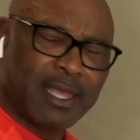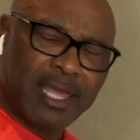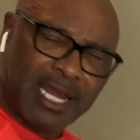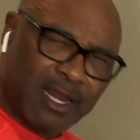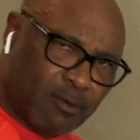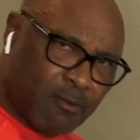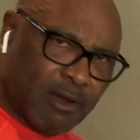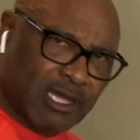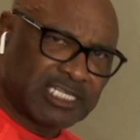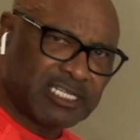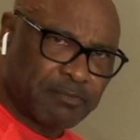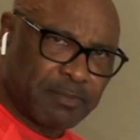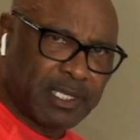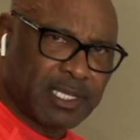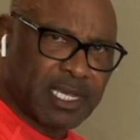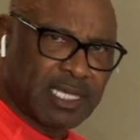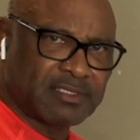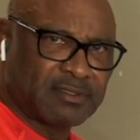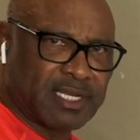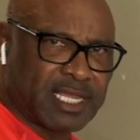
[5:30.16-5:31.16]
and it wasn't
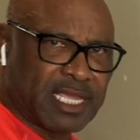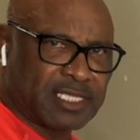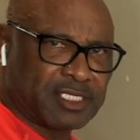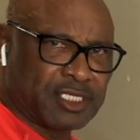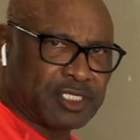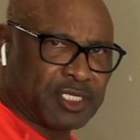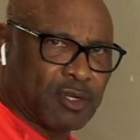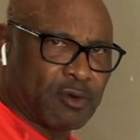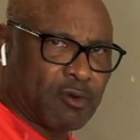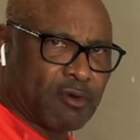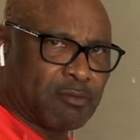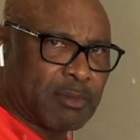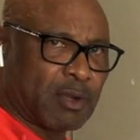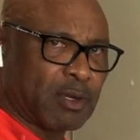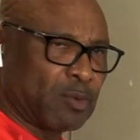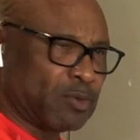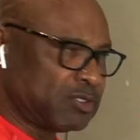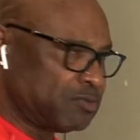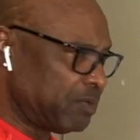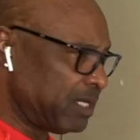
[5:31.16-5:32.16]
because of the HCG
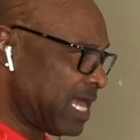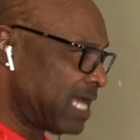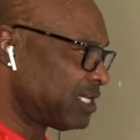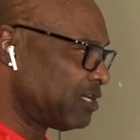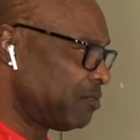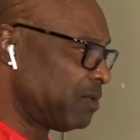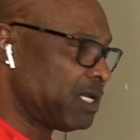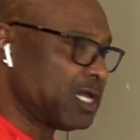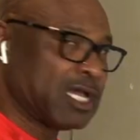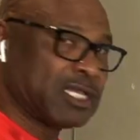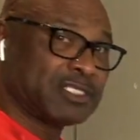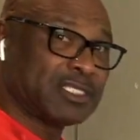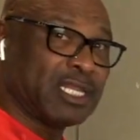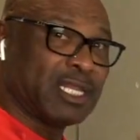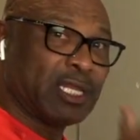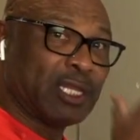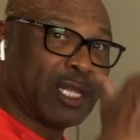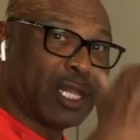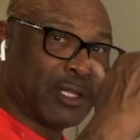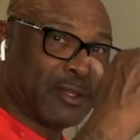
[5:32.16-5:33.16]
hormone. It was actually because
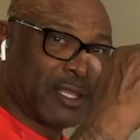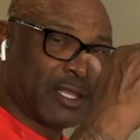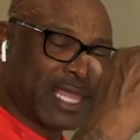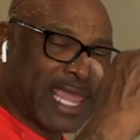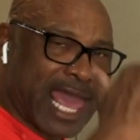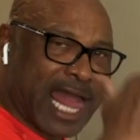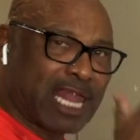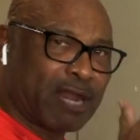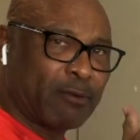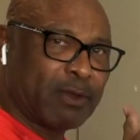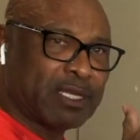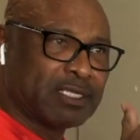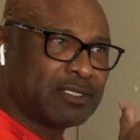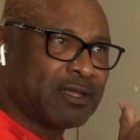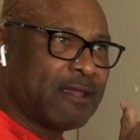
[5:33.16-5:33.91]
of the calories.